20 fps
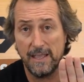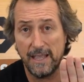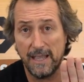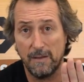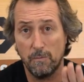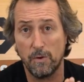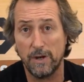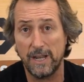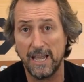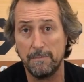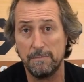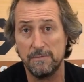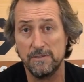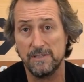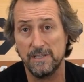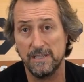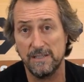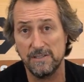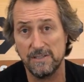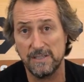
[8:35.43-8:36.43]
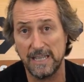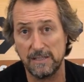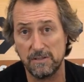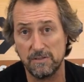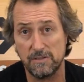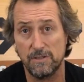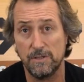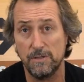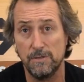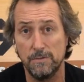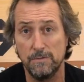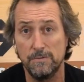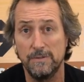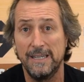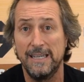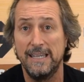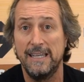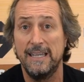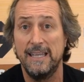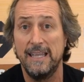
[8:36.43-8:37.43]
and what happens is that still
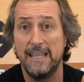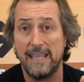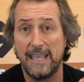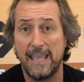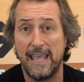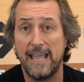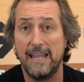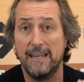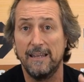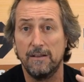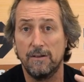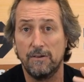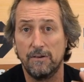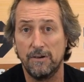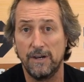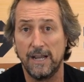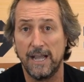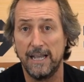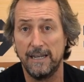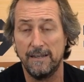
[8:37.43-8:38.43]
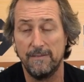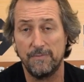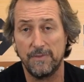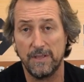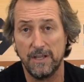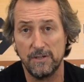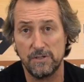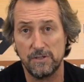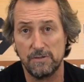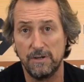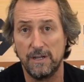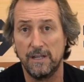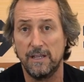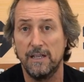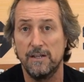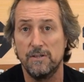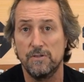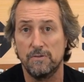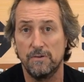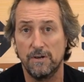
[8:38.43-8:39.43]
can create a
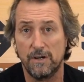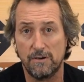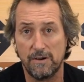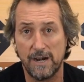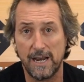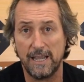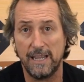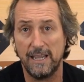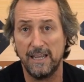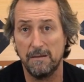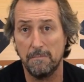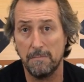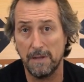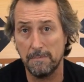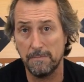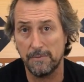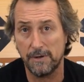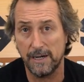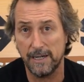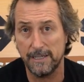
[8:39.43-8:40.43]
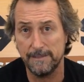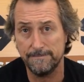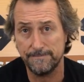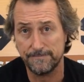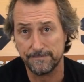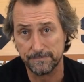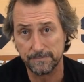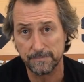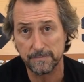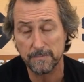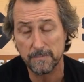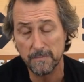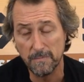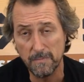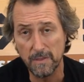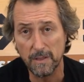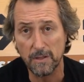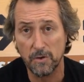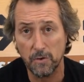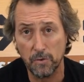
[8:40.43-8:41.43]
shrinkage or a cracking in a membrane
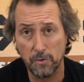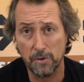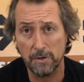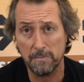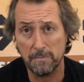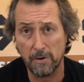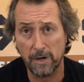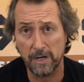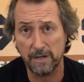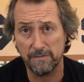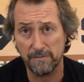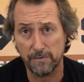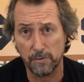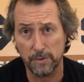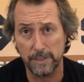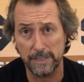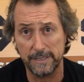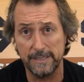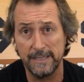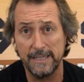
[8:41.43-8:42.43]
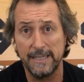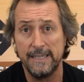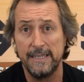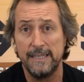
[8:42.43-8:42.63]
or a minor void.